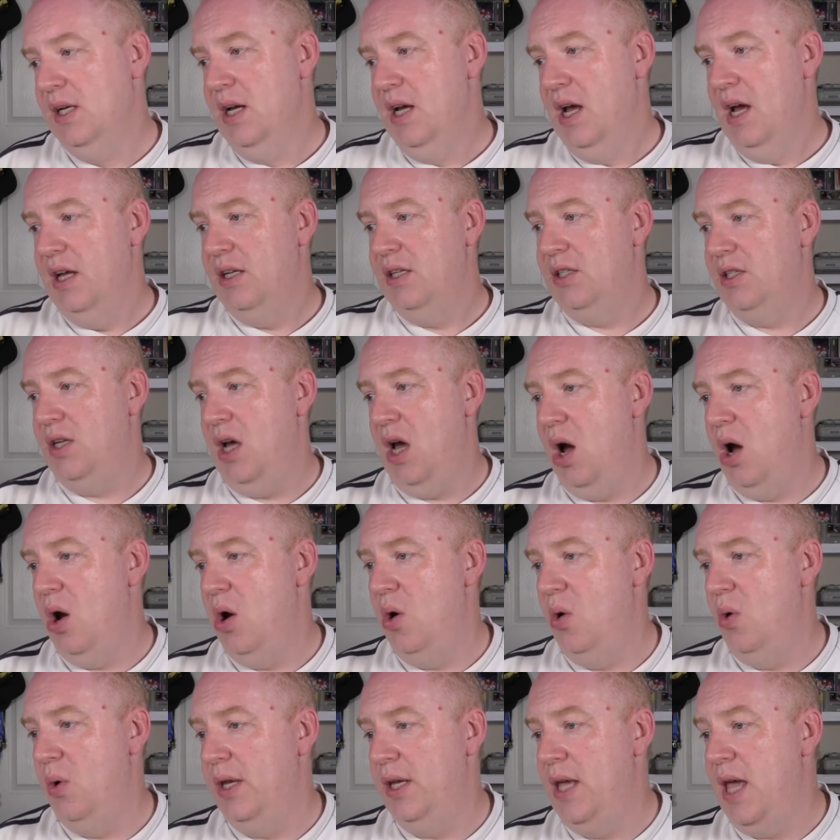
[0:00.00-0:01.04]

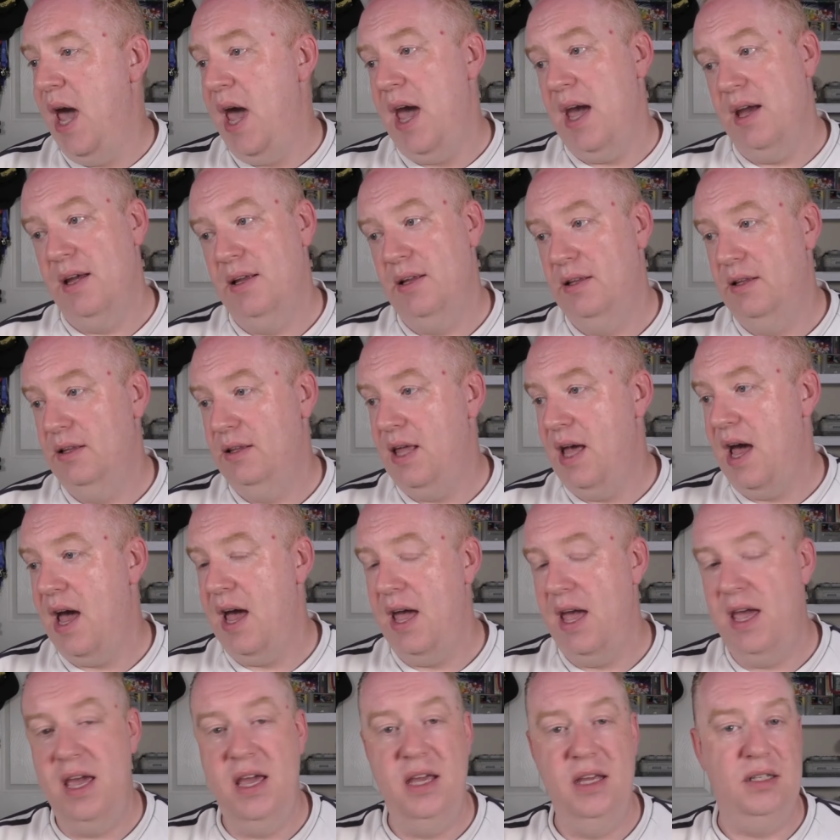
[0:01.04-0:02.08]
So yeah,
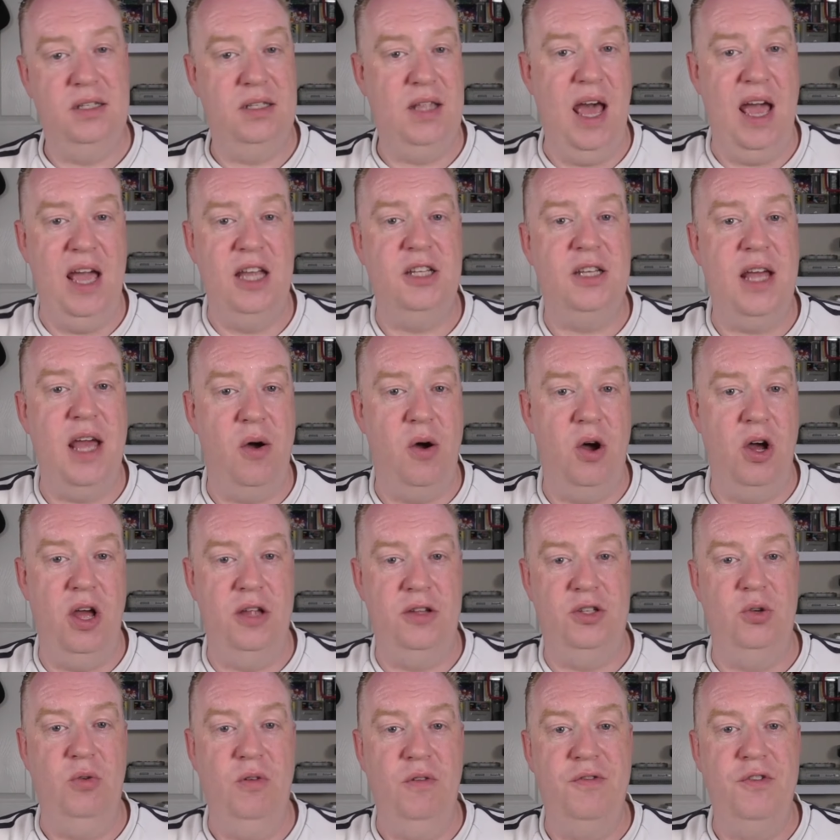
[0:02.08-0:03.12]
that is how I
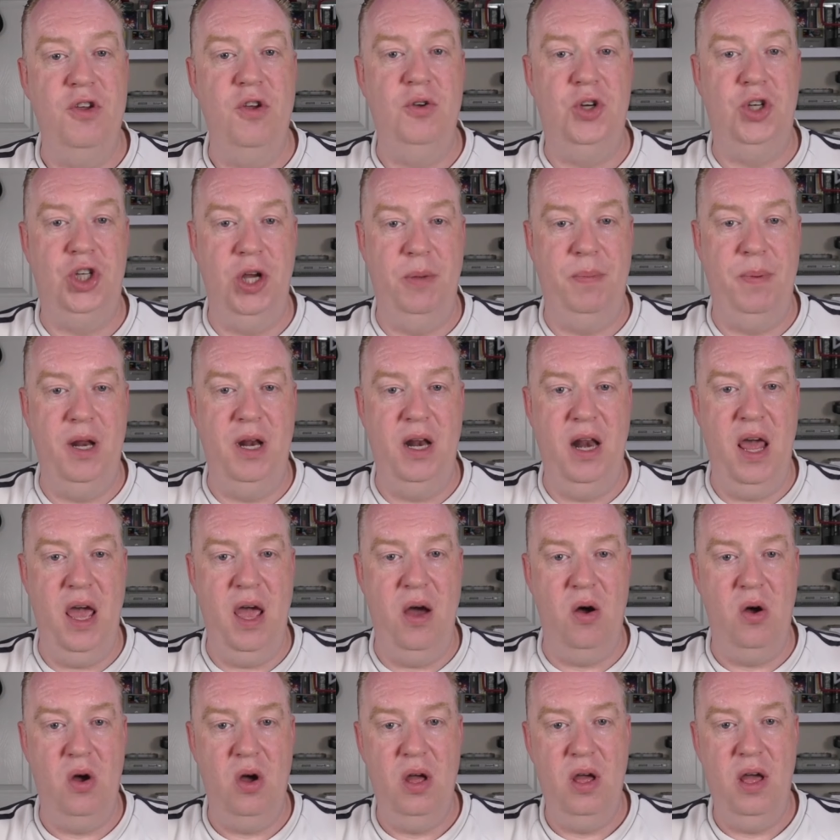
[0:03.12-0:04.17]
sort of view shipping
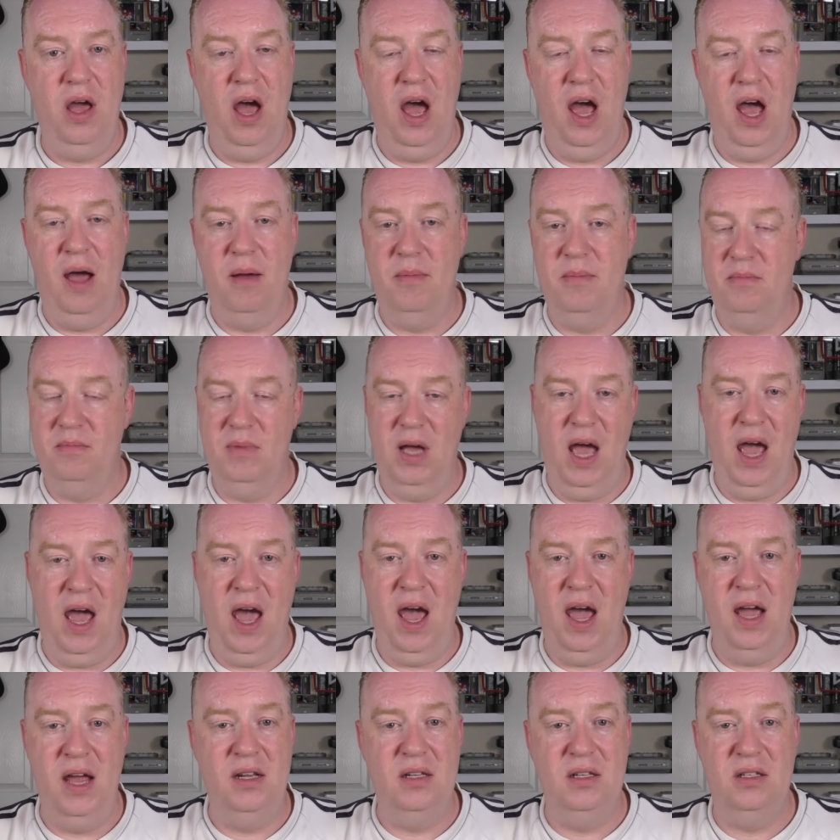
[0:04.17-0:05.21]
now.
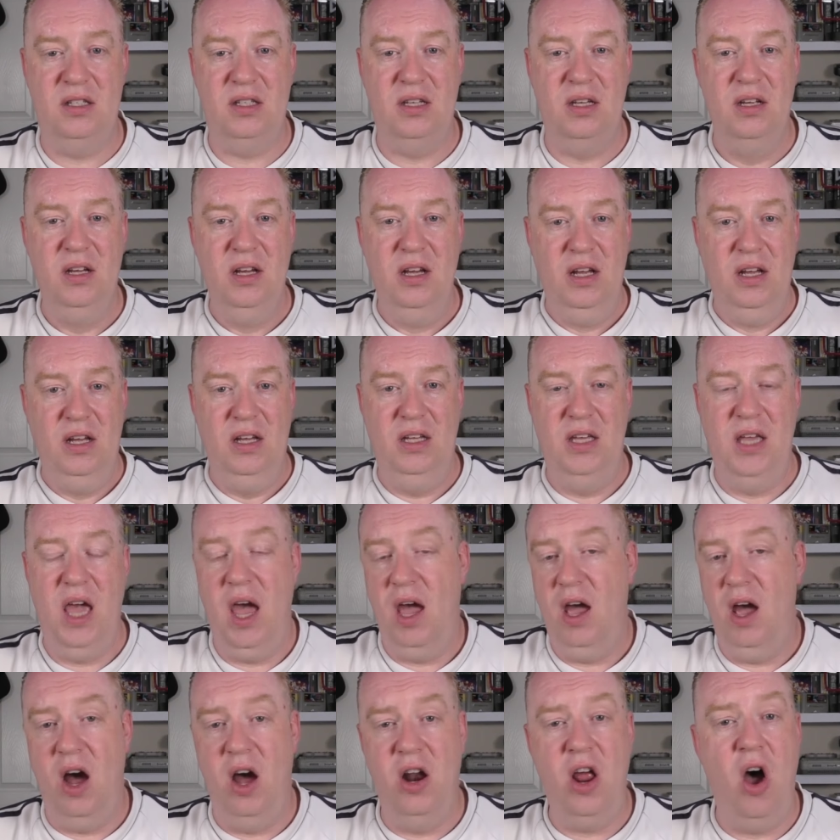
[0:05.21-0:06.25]
And
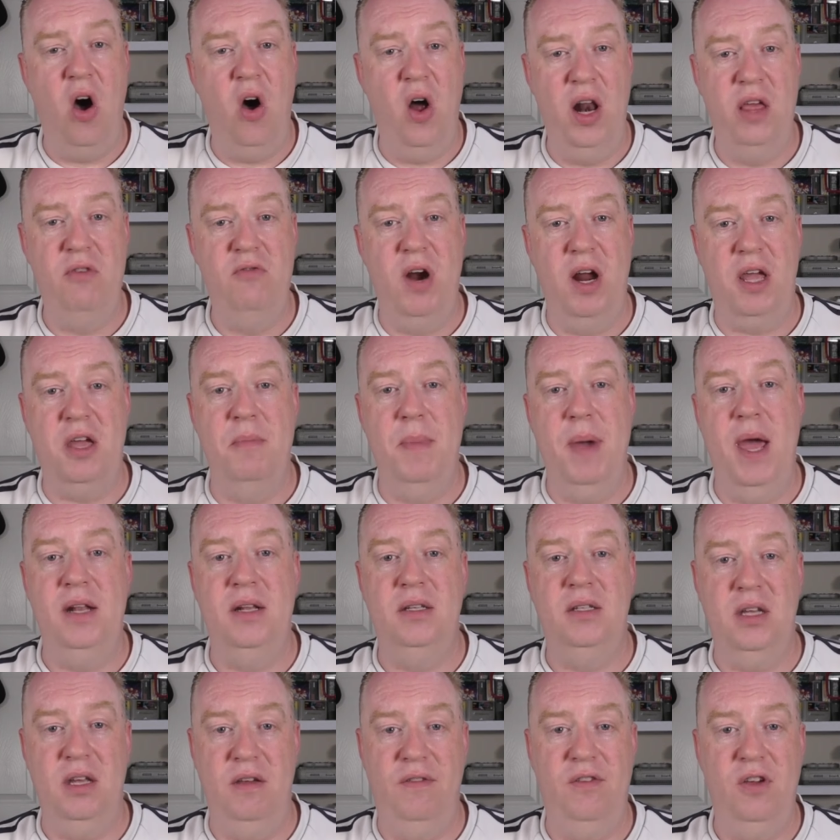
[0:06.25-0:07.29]
yeah, I'd highly
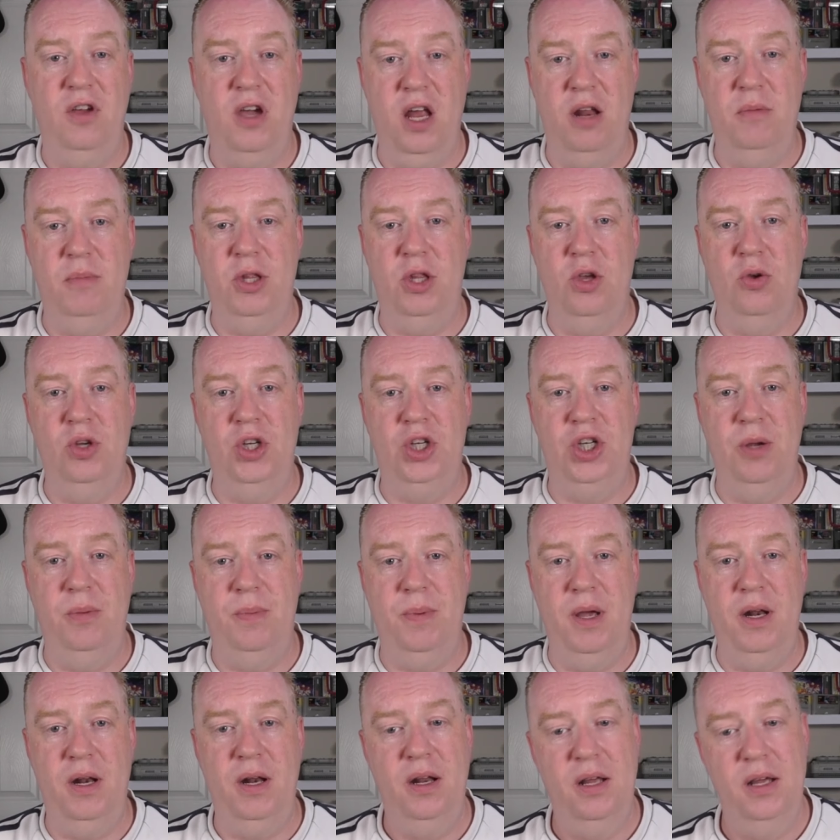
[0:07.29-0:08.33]
recommend, if you're going to be doing
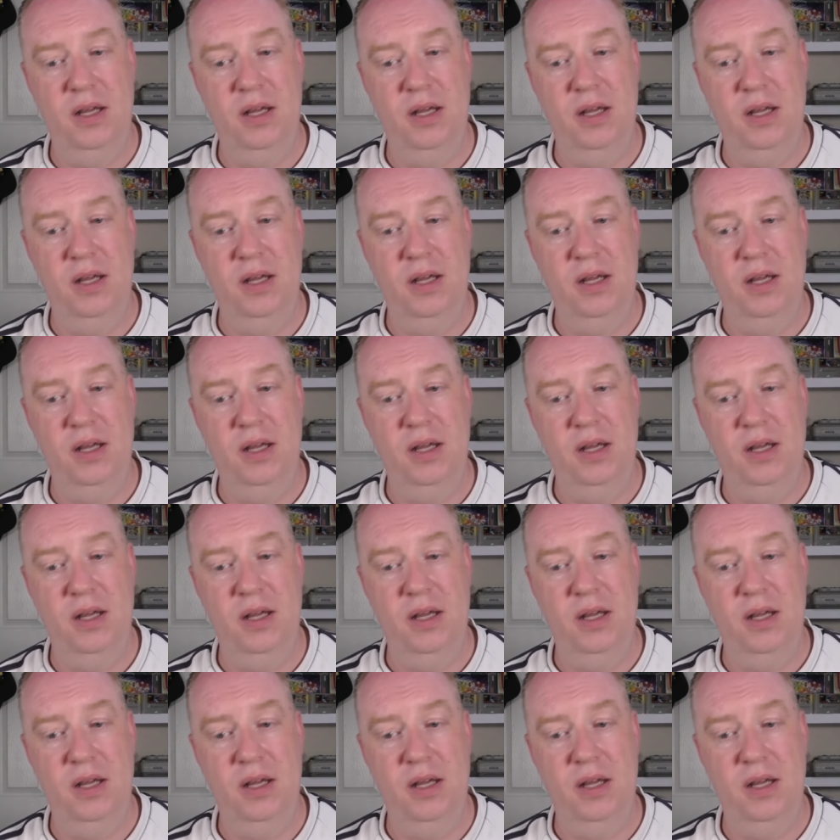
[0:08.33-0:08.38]
shipping,